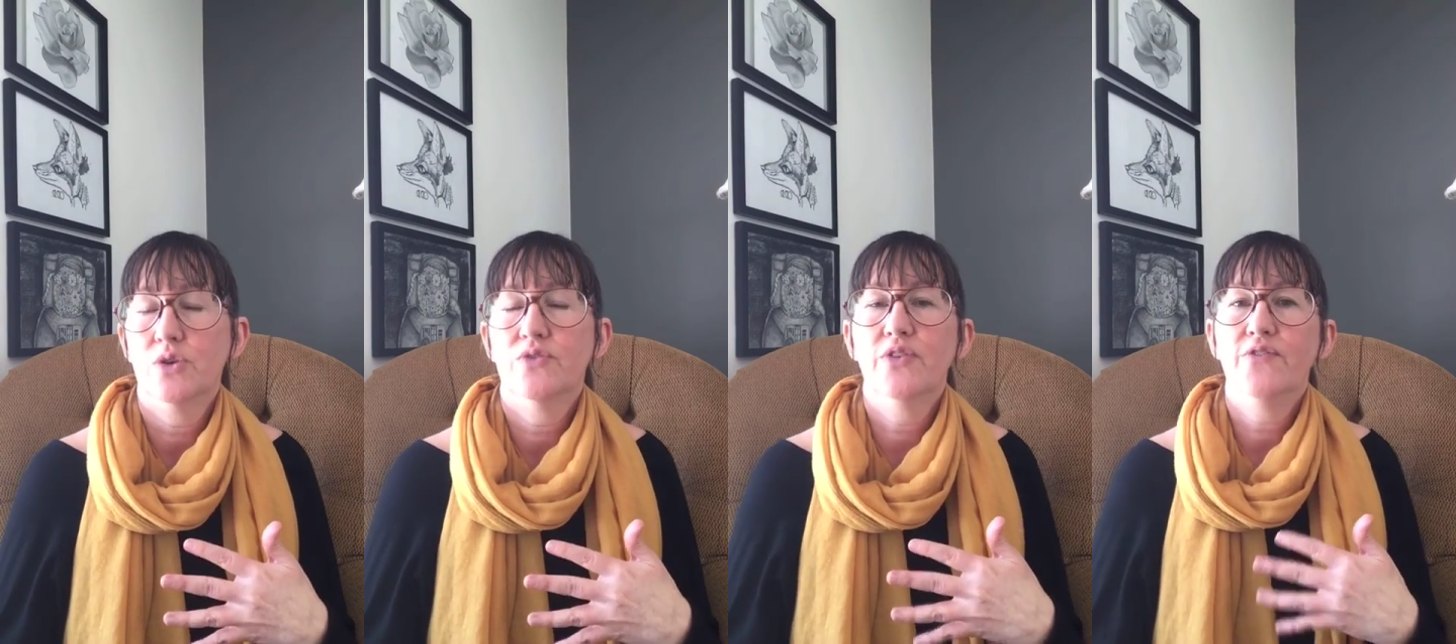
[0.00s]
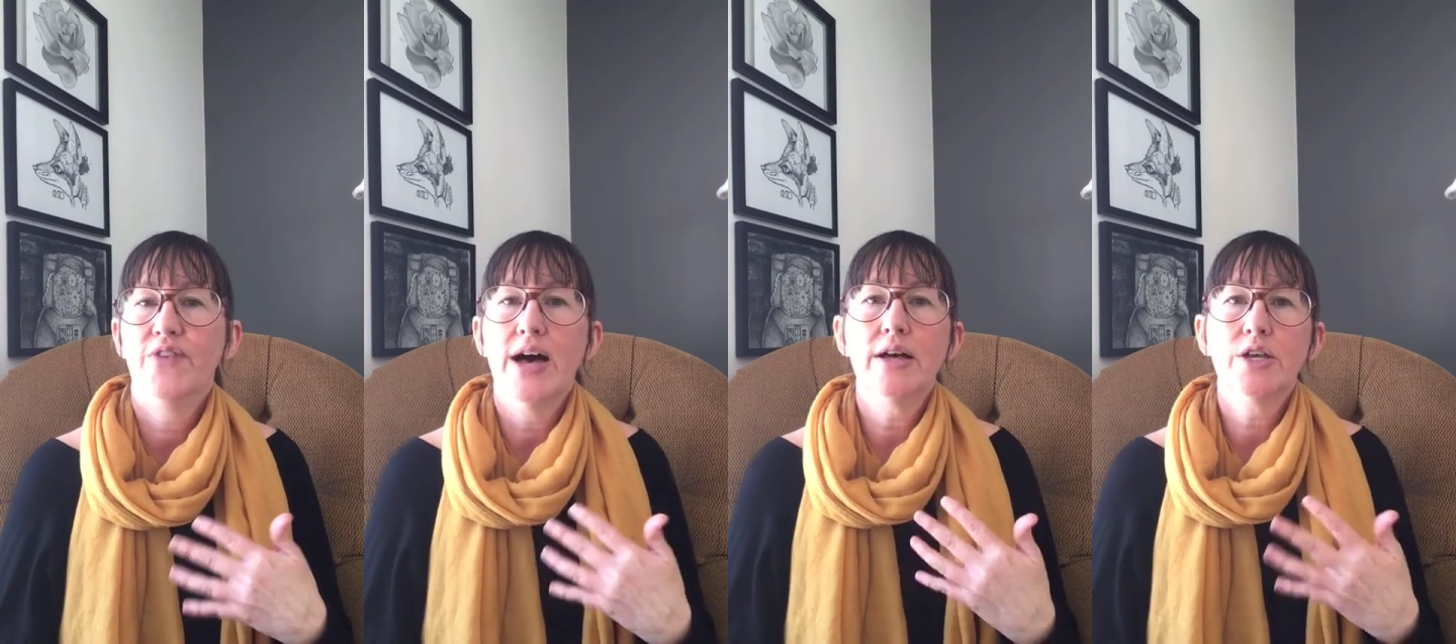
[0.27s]
you have a
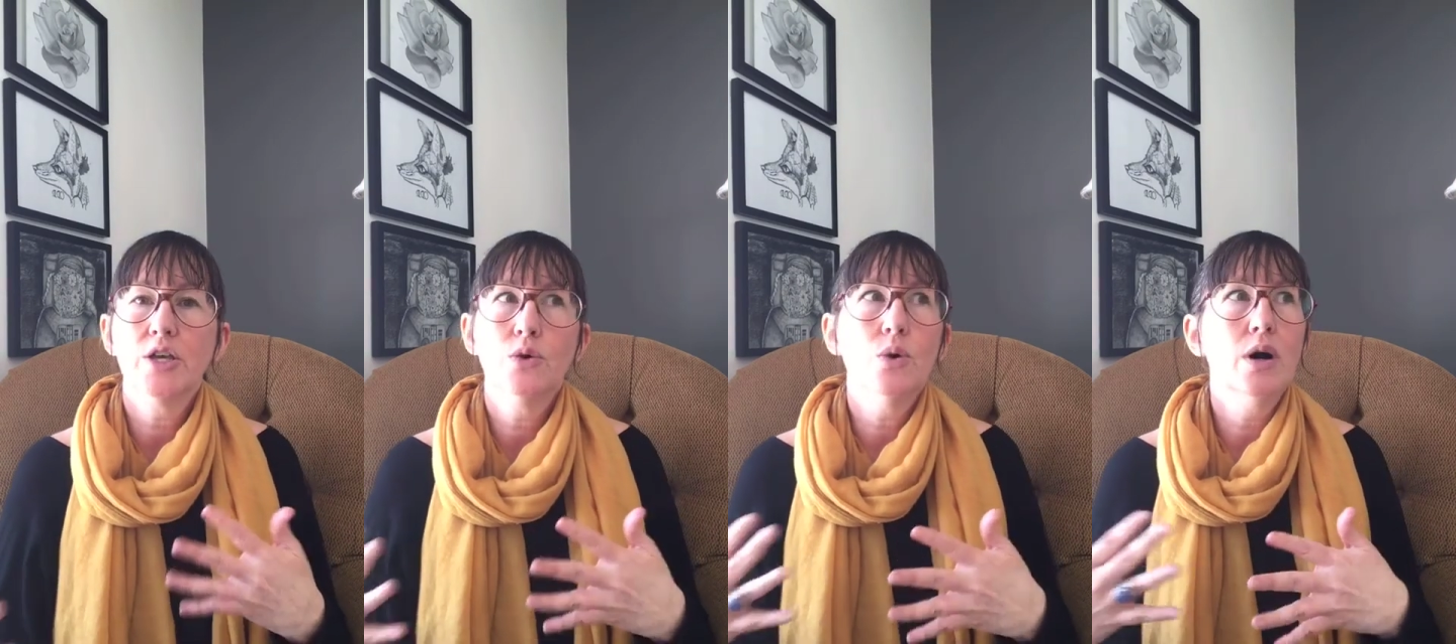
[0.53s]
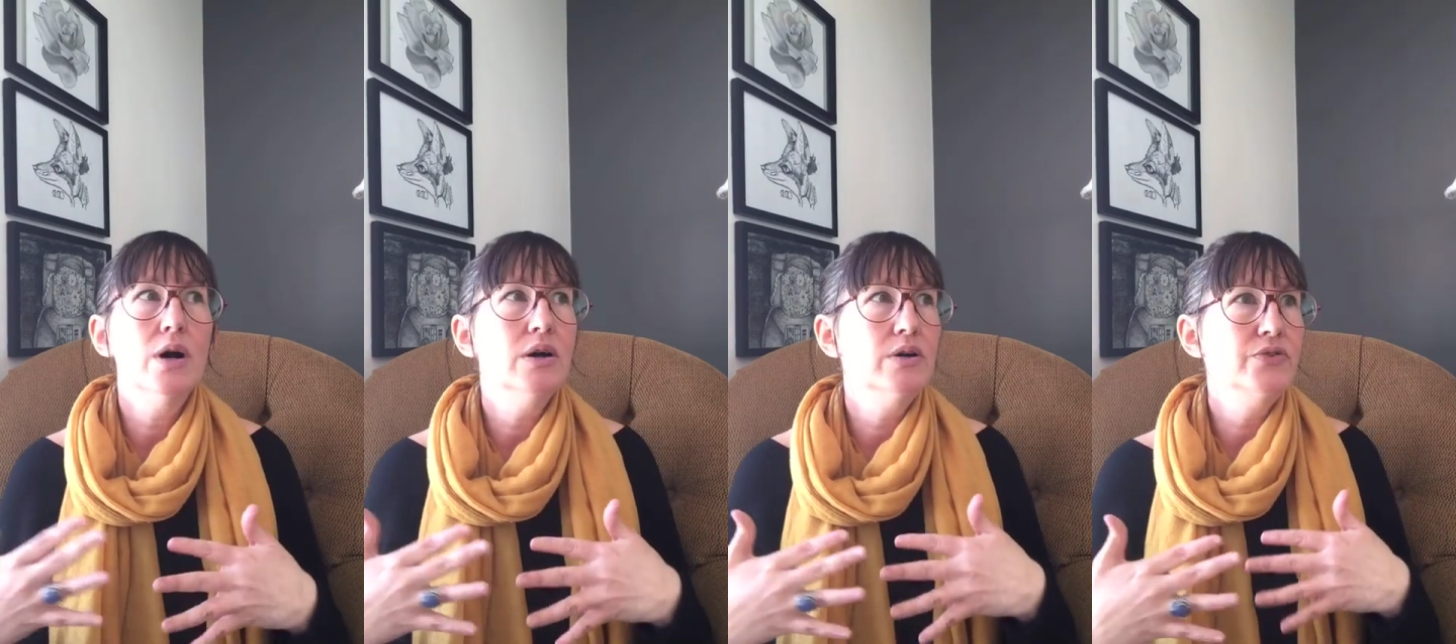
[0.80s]
value
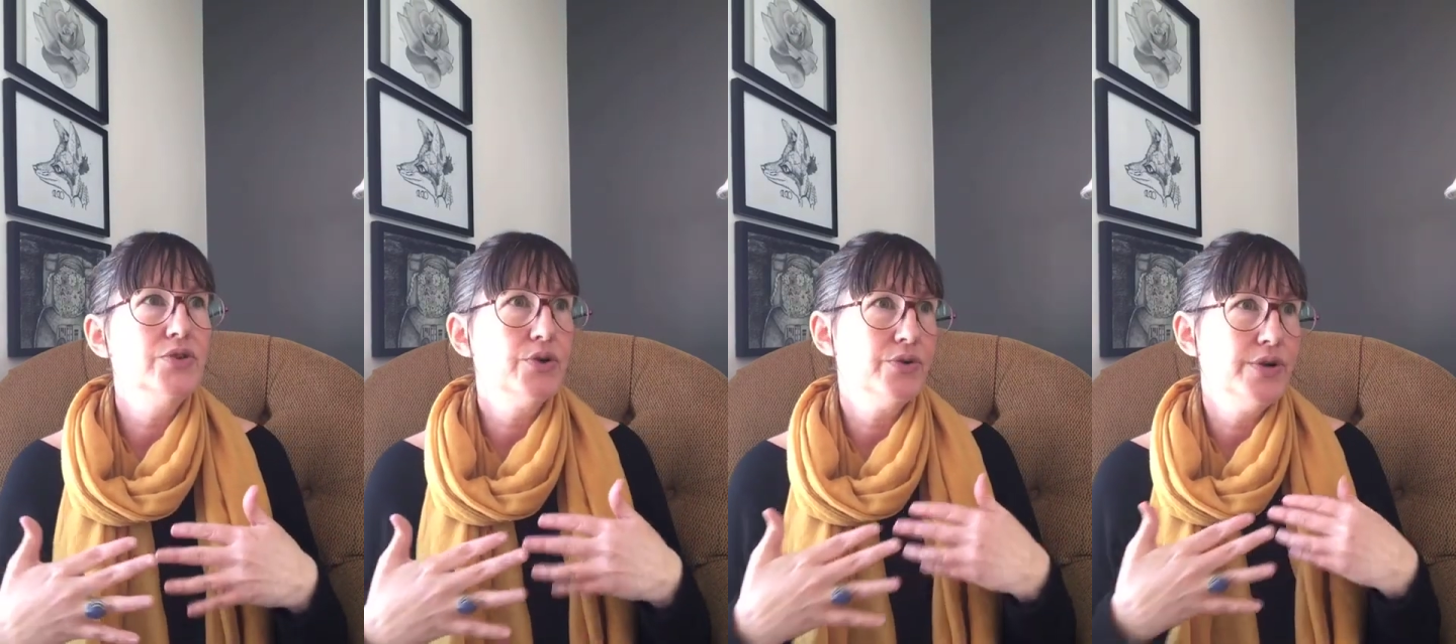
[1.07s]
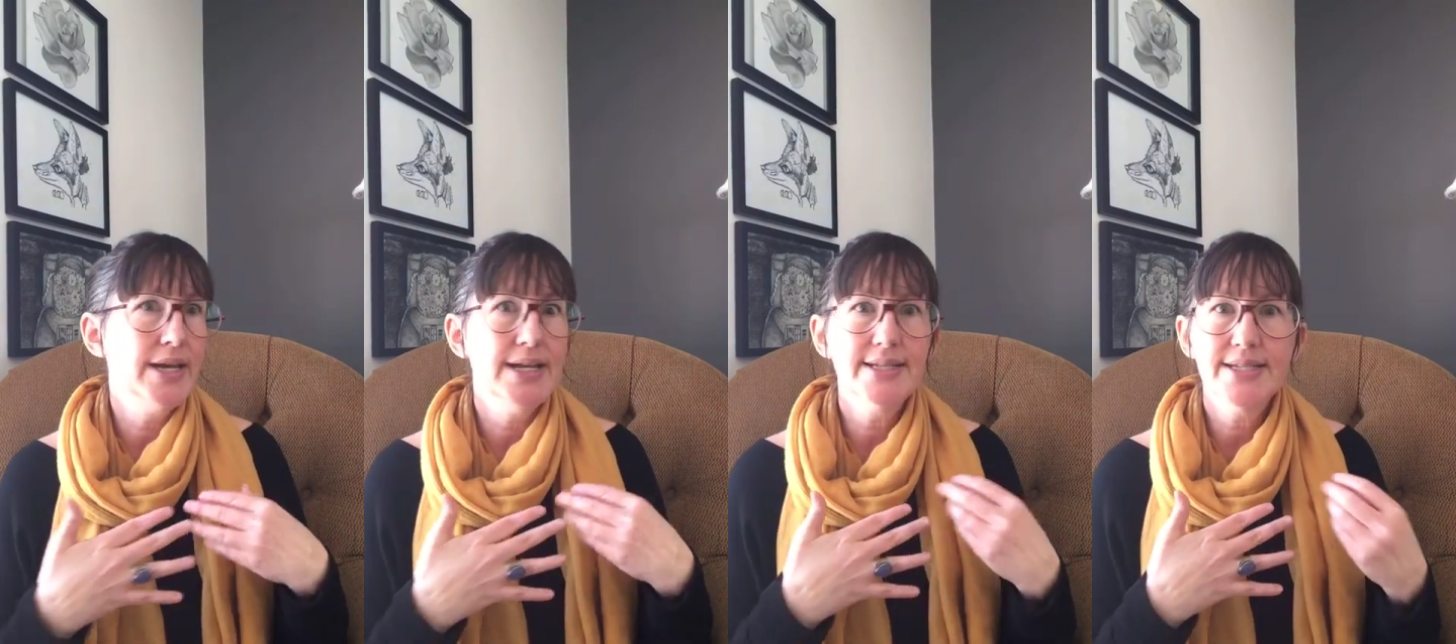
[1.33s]
of
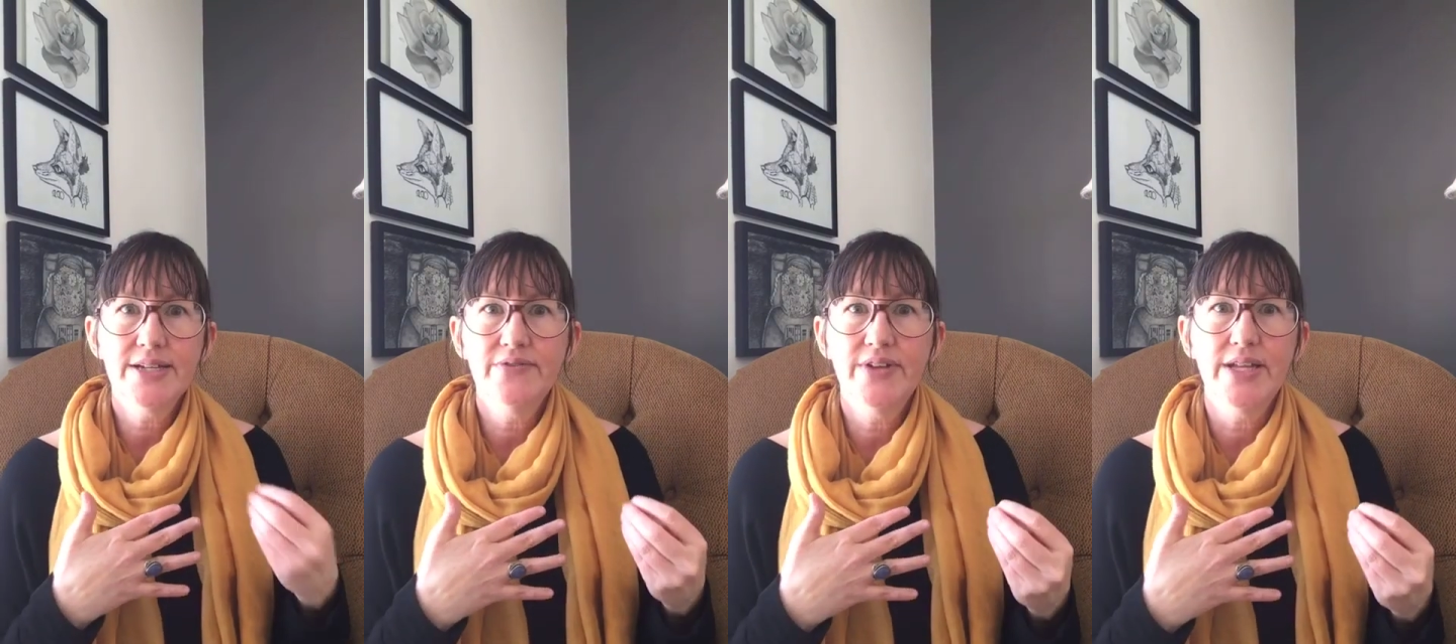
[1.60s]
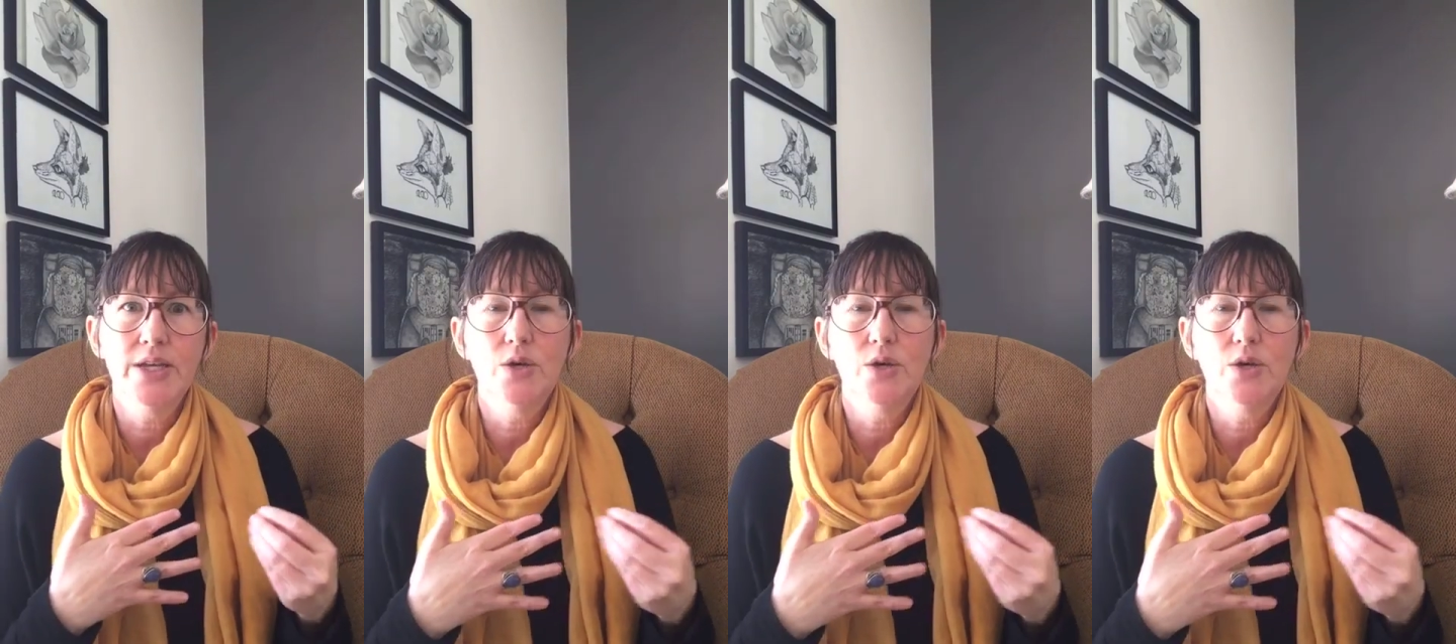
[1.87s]
creativity,